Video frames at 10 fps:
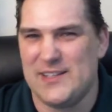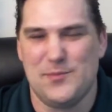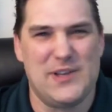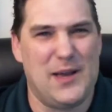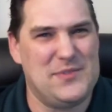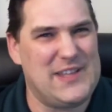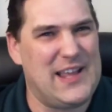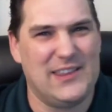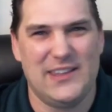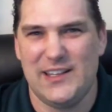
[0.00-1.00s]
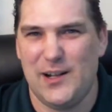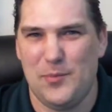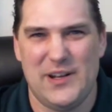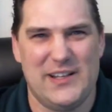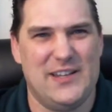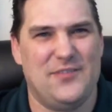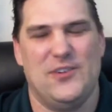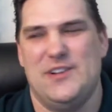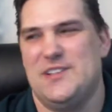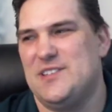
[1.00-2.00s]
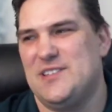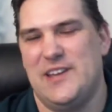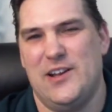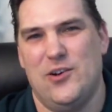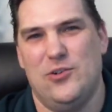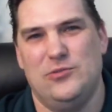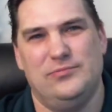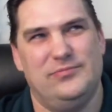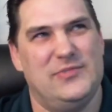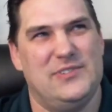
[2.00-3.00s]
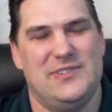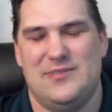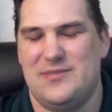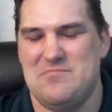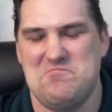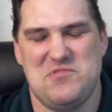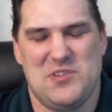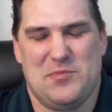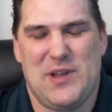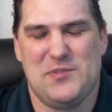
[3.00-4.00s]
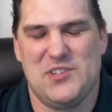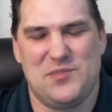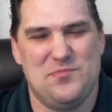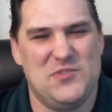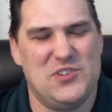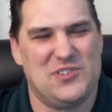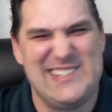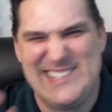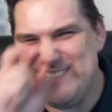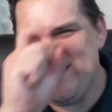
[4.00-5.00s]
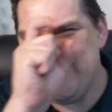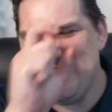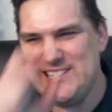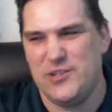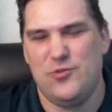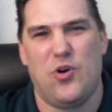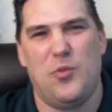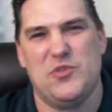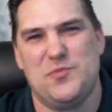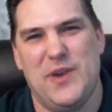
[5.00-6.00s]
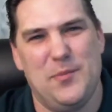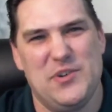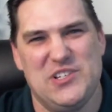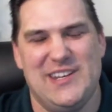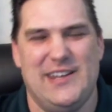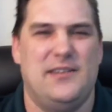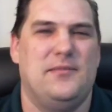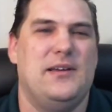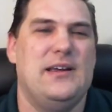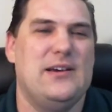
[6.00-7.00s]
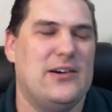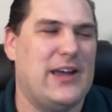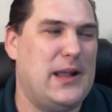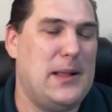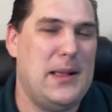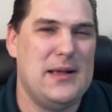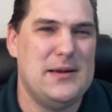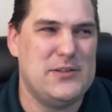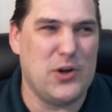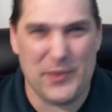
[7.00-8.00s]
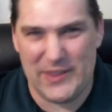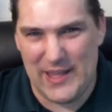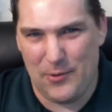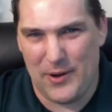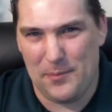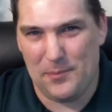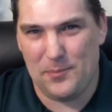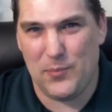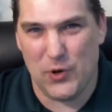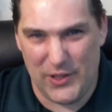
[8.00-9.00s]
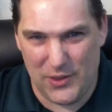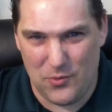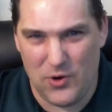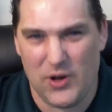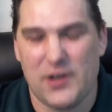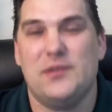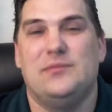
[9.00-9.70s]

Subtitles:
Sometimes that little bit of difference, sometimes just you almost made it, but you didn't. Okay? Don't be that way. Put in the work.